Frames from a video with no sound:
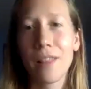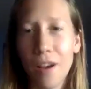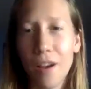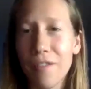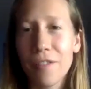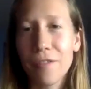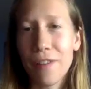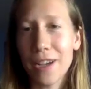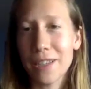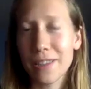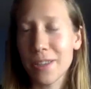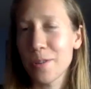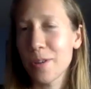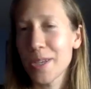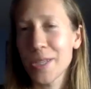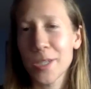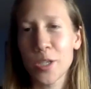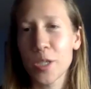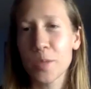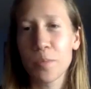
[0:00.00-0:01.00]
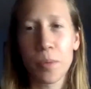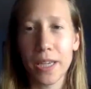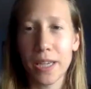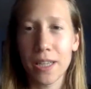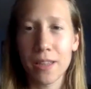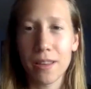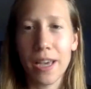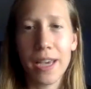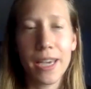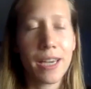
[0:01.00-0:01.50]
the fact that you guys are just bringing
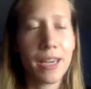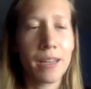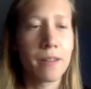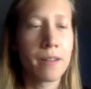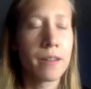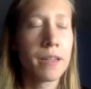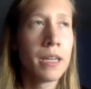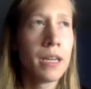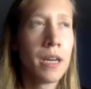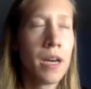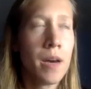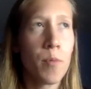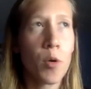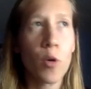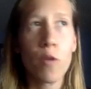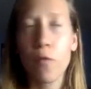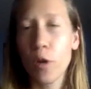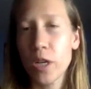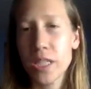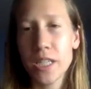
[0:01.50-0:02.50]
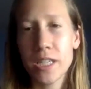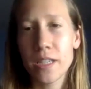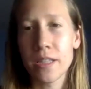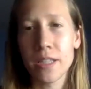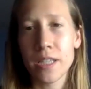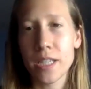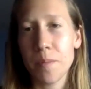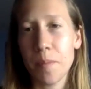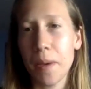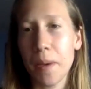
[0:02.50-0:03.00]
light, and more voices in the
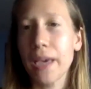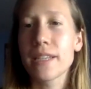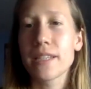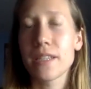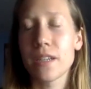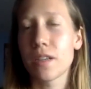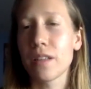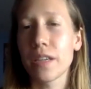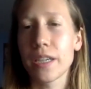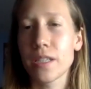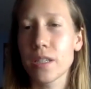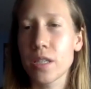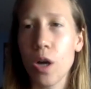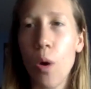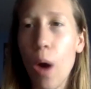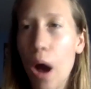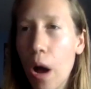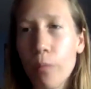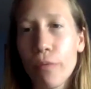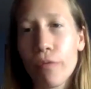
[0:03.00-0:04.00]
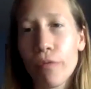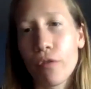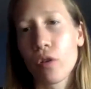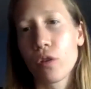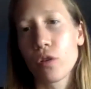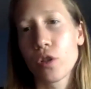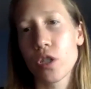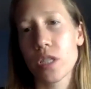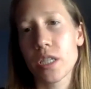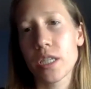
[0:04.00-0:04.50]
space are like so helpful
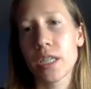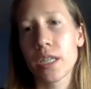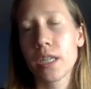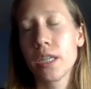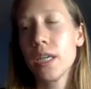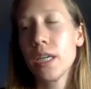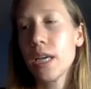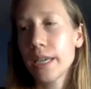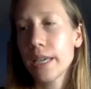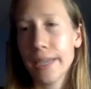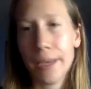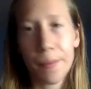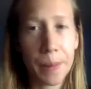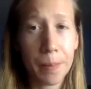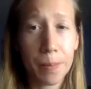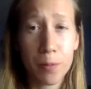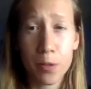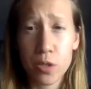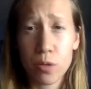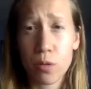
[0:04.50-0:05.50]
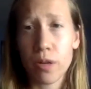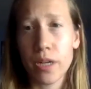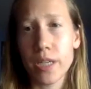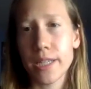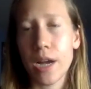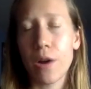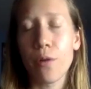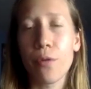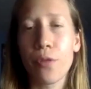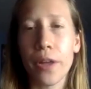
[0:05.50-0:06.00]
just to get people's stories
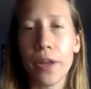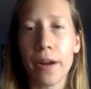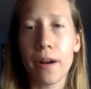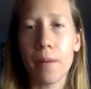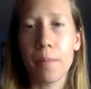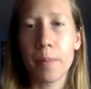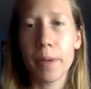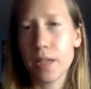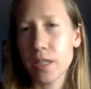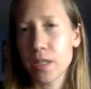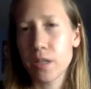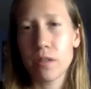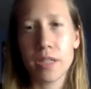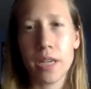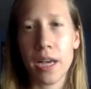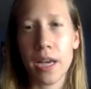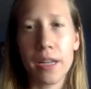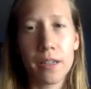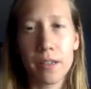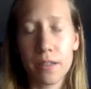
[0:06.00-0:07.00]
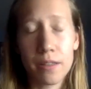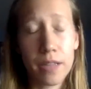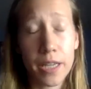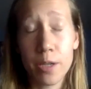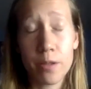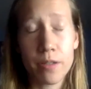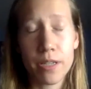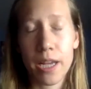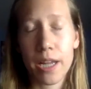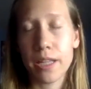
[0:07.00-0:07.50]
out there, because like
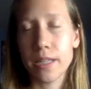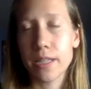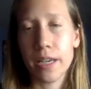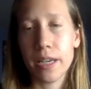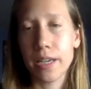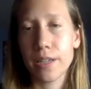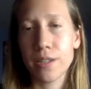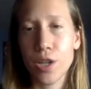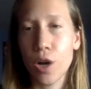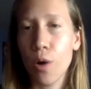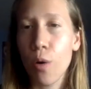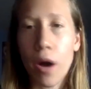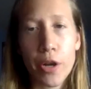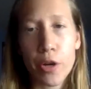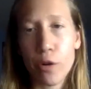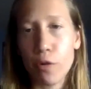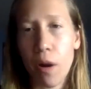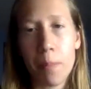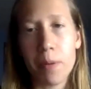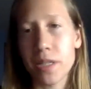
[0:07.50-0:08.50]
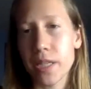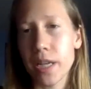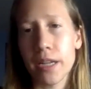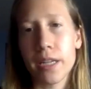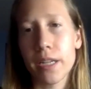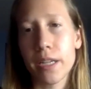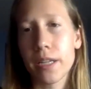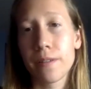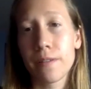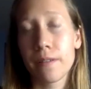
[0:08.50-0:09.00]
you said, it's like so
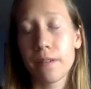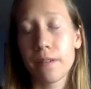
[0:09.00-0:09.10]
underrepresented,